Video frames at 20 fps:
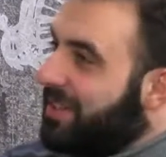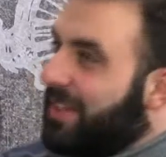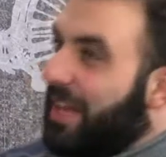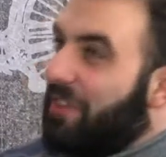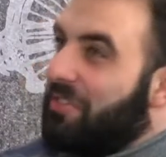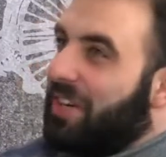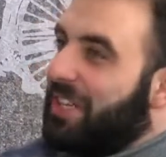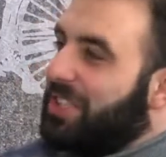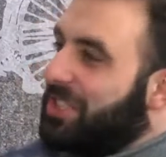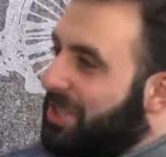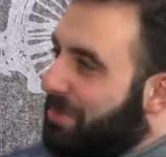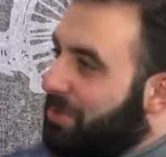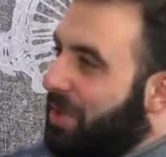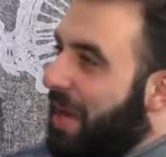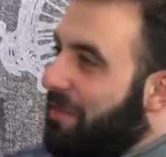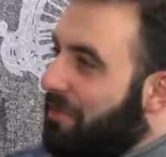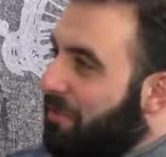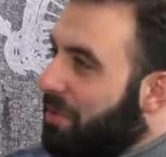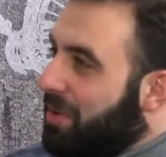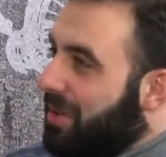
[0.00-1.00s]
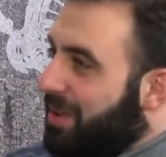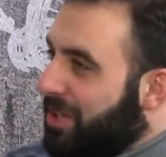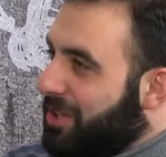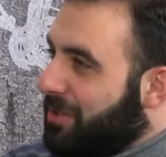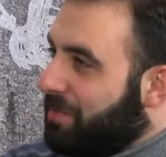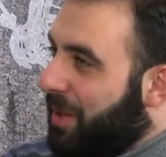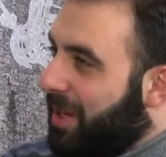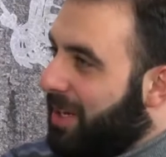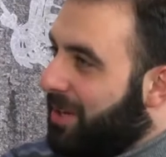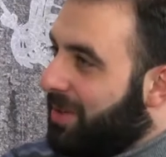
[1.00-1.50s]
that relationship you're having with Allah
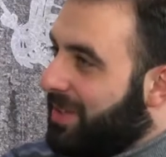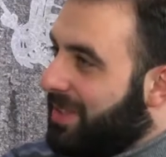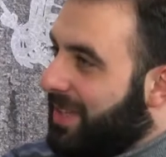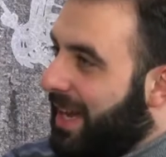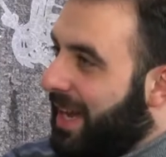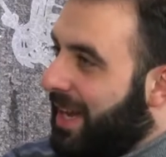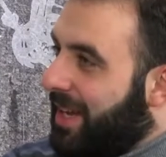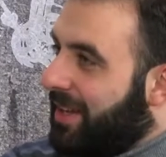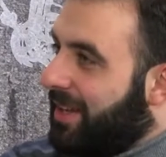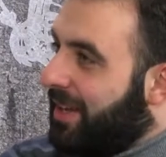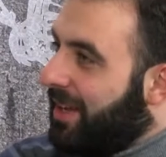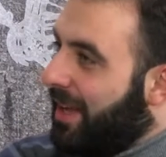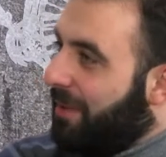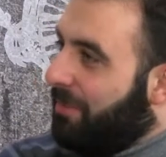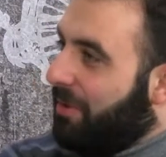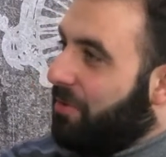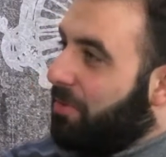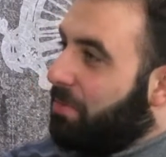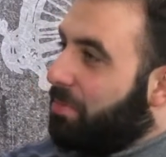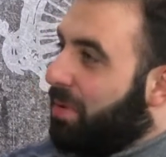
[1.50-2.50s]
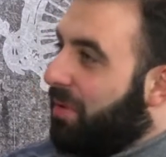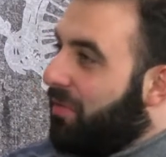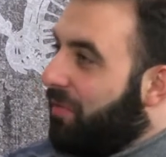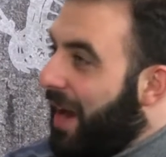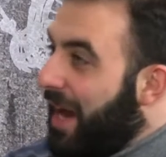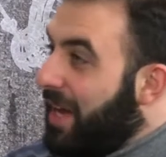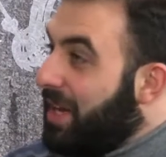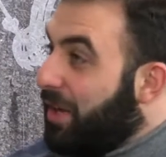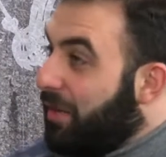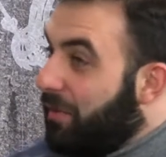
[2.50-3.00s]
subhanahu wa ta'ala, women
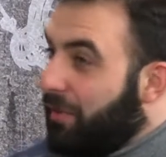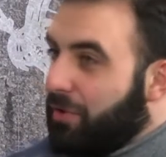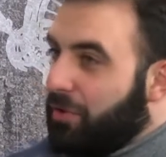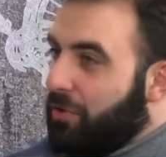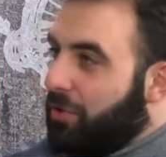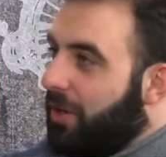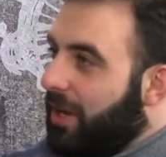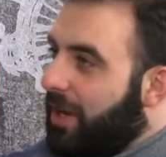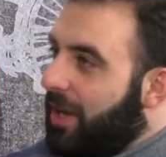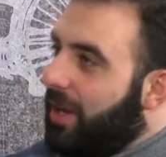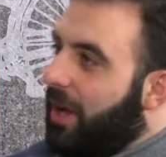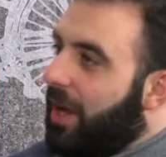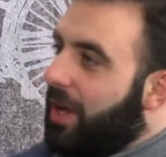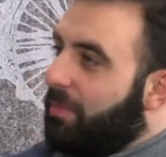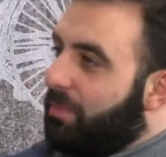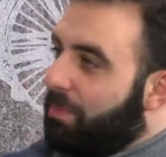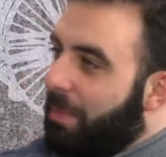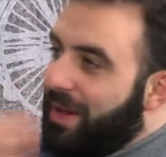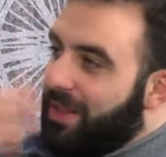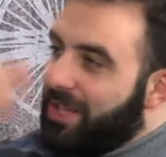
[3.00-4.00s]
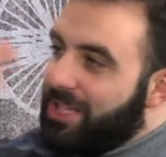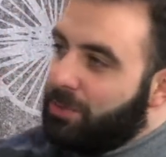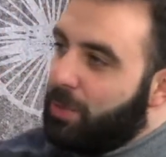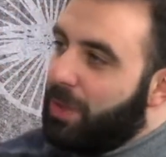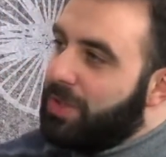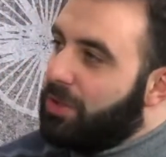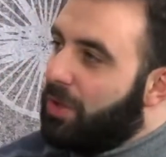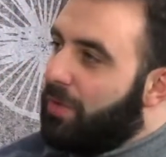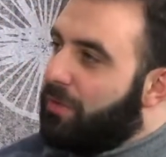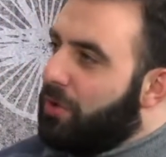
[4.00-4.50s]
providing for you, and by the
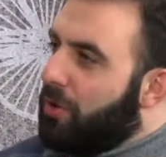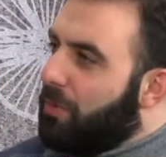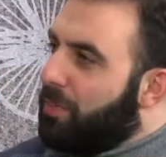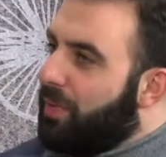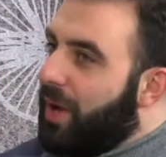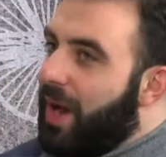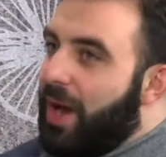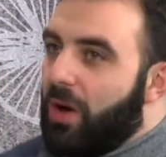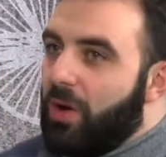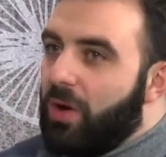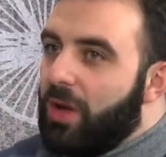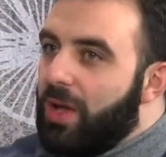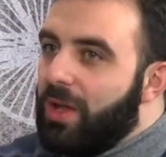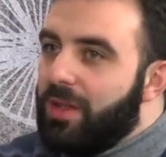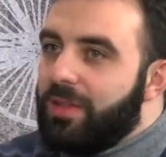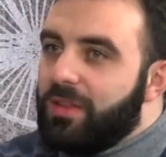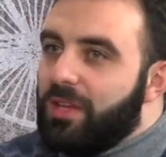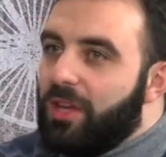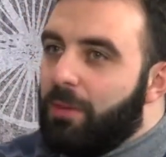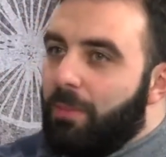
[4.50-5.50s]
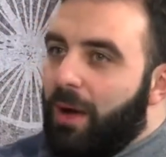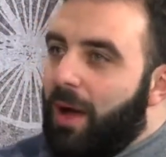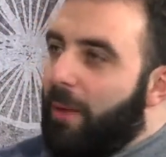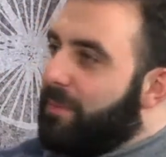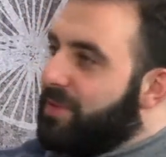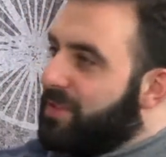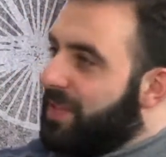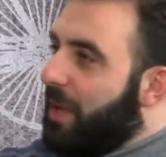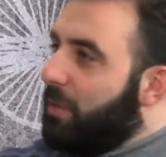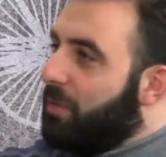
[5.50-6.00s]
sweat of your brow, the
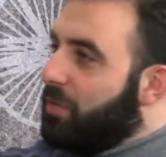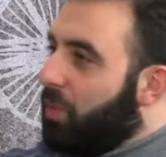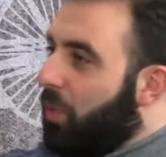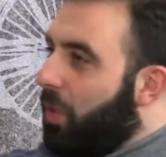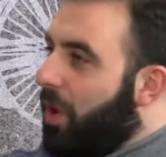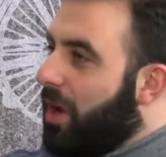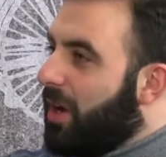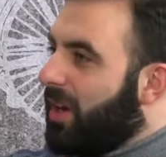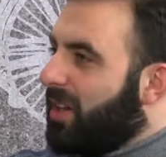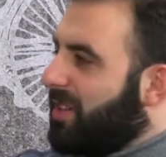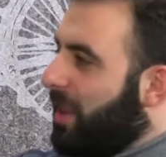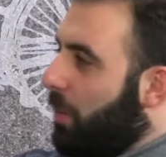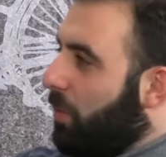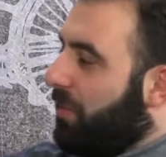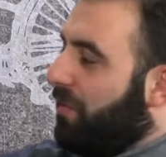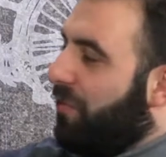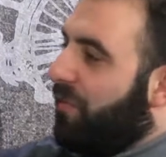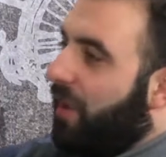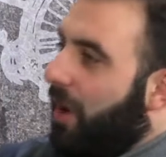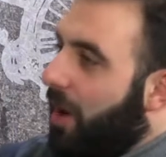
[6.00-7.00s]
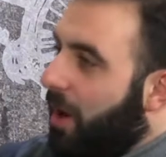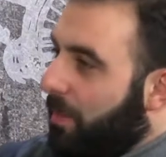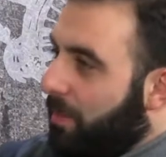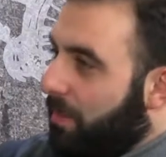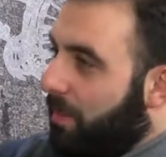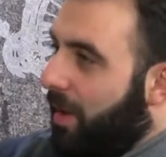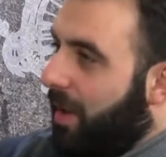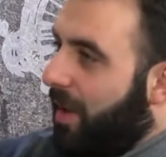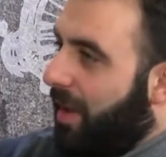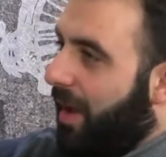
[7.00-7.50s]
imams, they would work, they would farm.
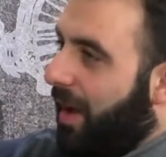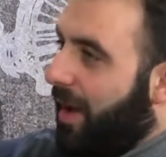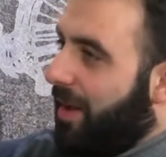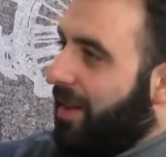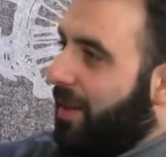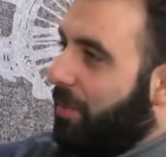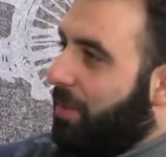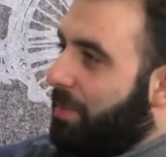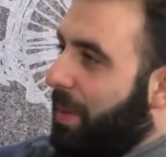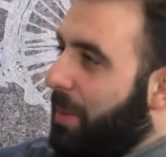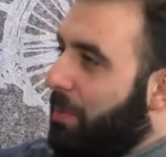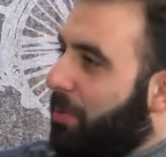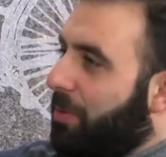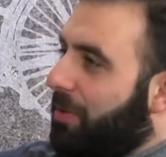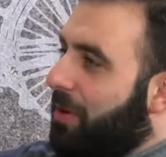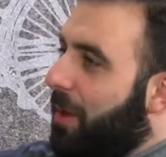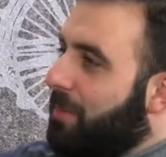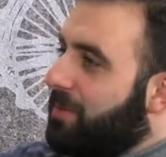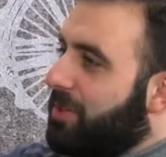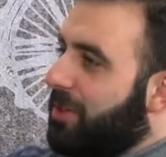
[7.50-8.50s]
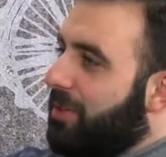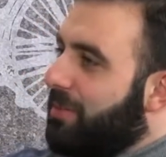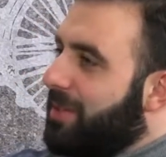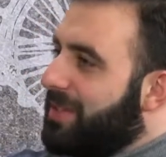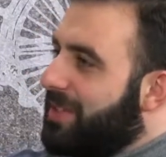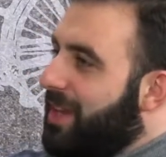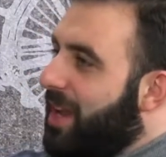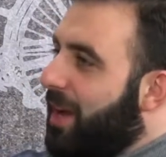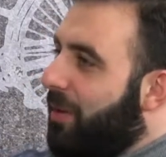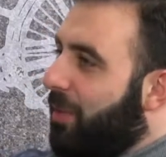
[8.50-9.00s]
And there were people who come to them and
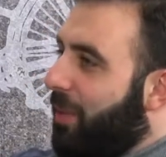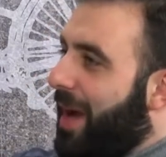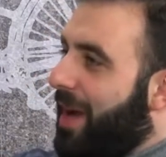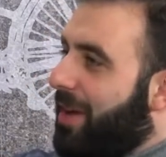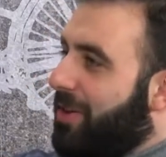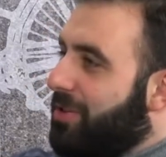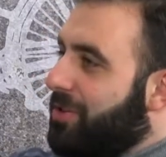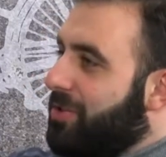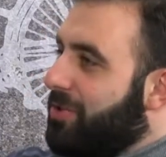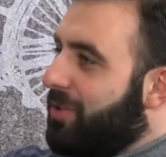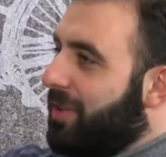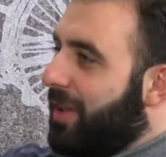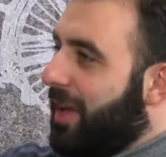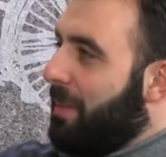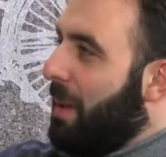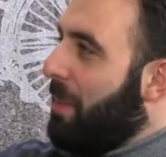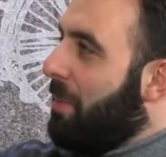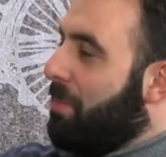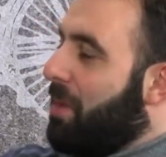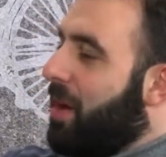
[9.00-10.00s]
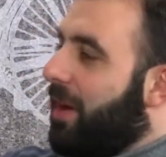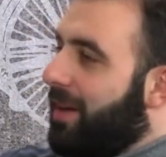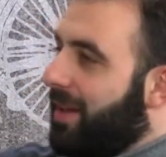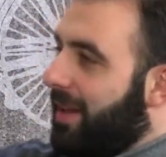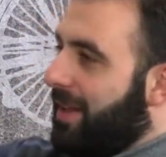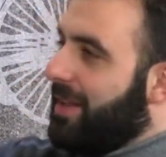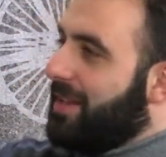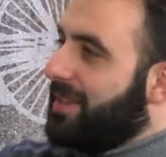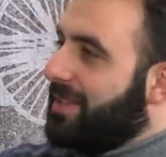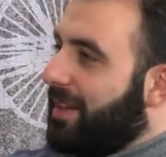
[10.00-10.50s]
say, why do you, like Imam Bakr
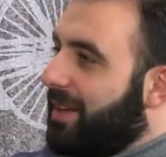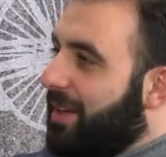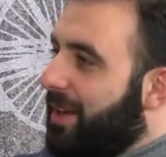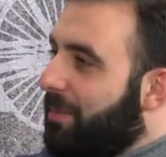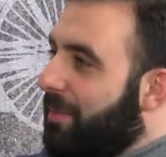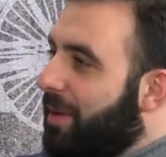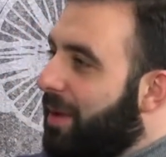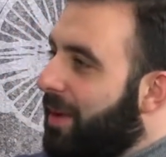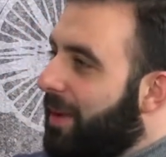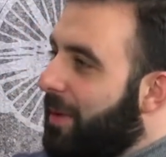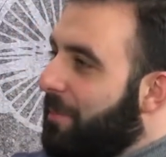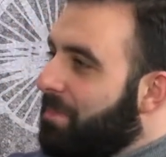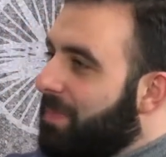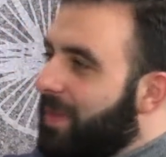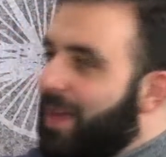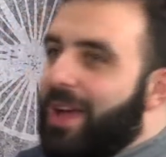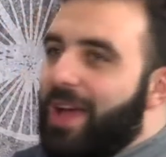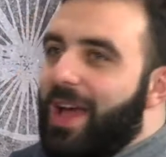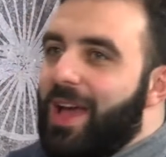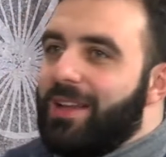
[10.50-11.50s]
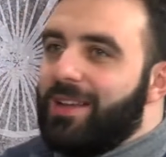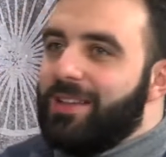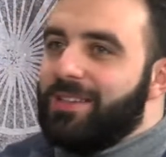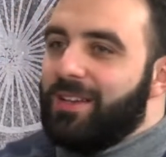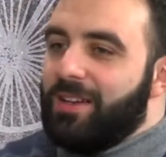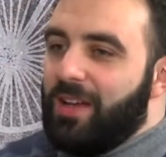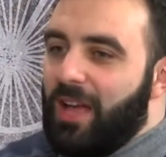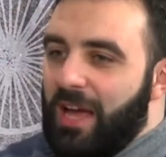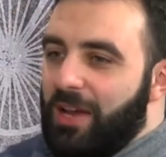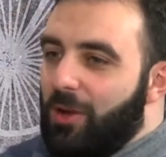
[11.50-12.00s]
alayhi salam, and he
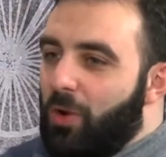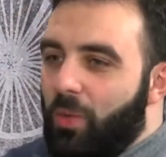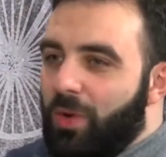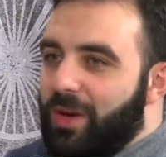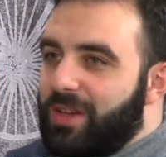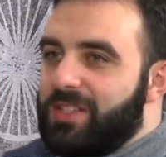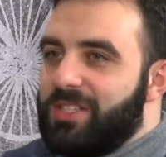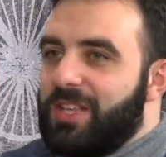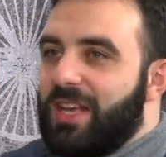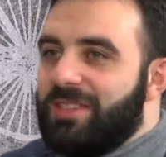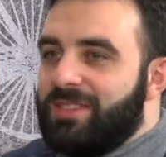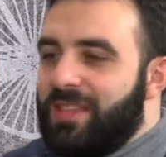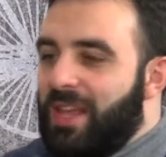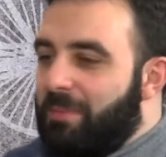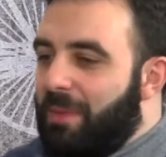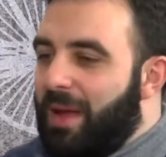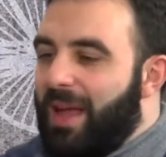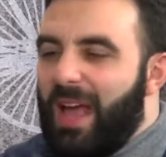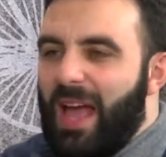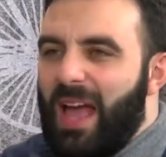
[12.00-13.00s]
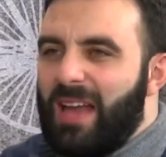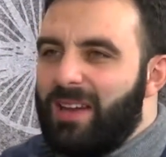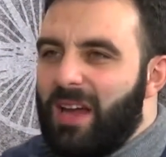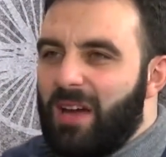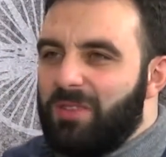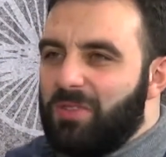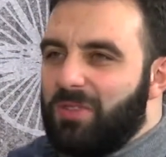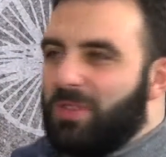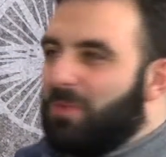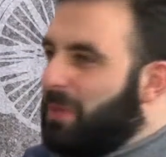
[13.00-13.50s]
said, I don't want to extend my hand
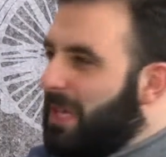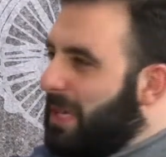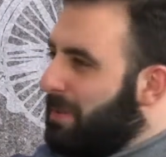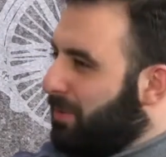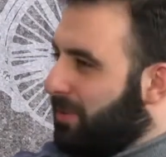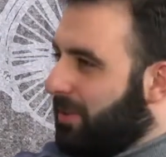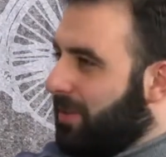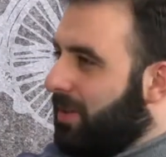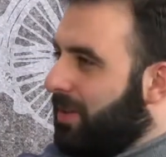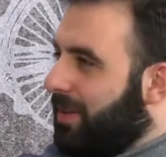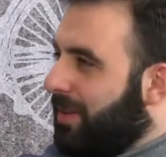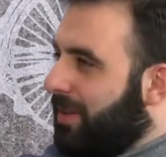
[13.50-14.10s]
out to the people.